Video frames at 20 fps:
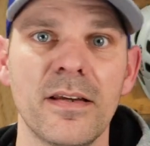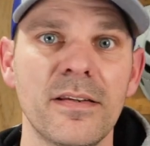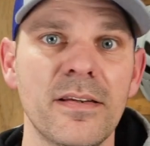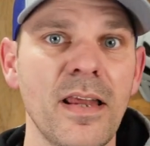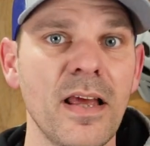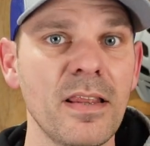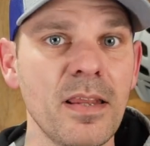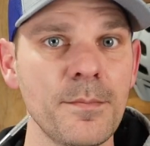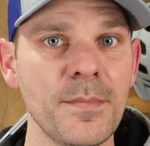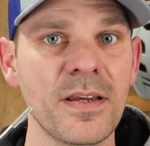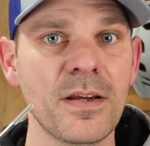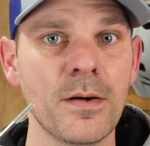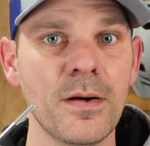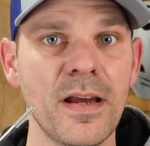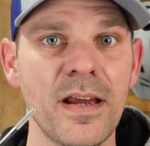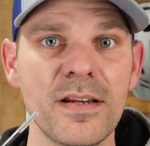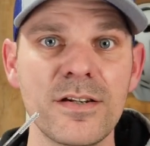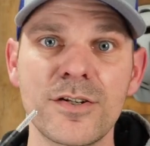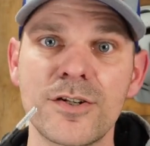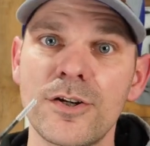Now let me go
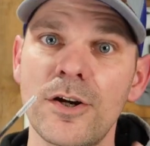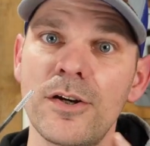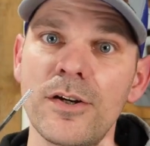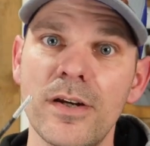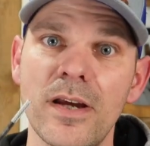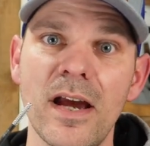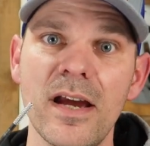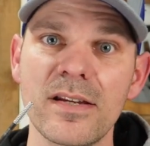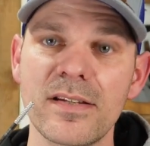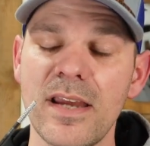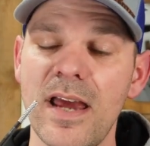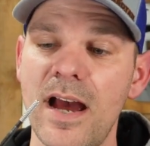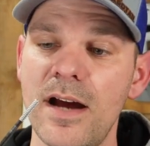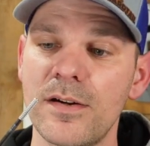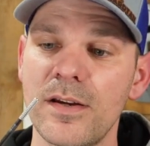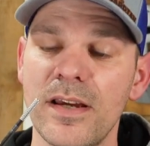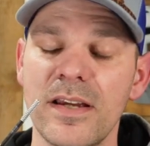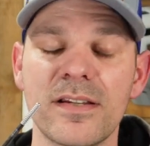ahead and show you guys how to